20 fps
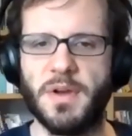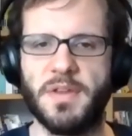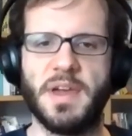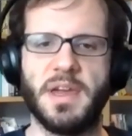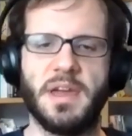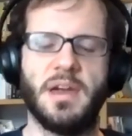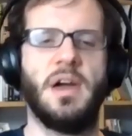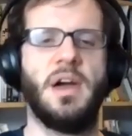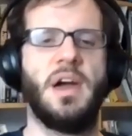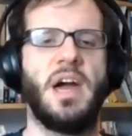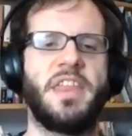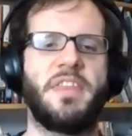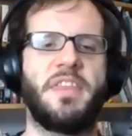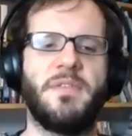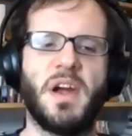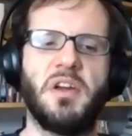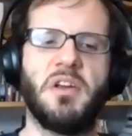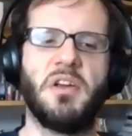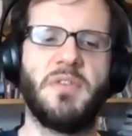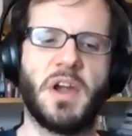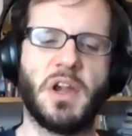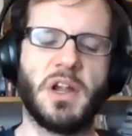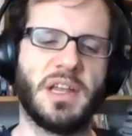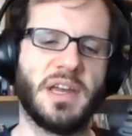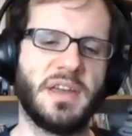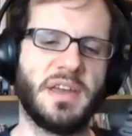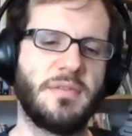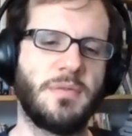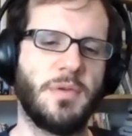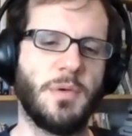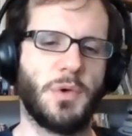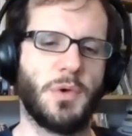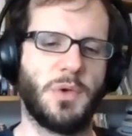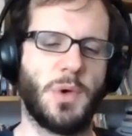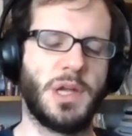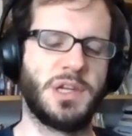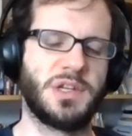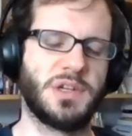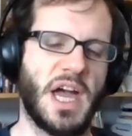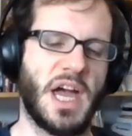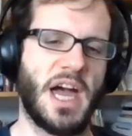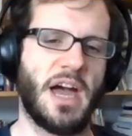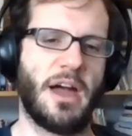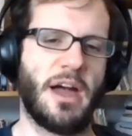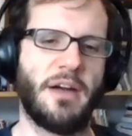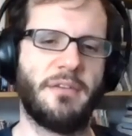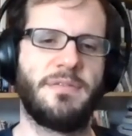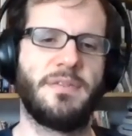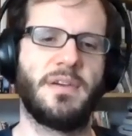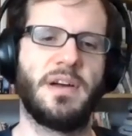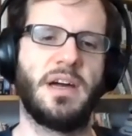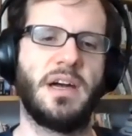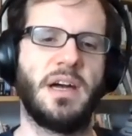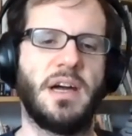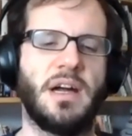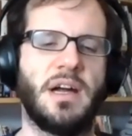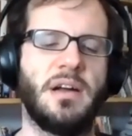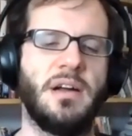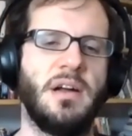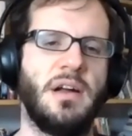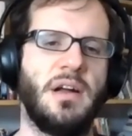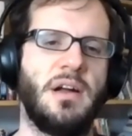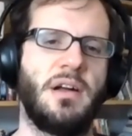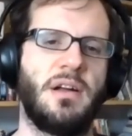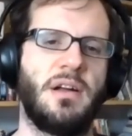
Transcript: So I think at the very, very least, we would want to have uh,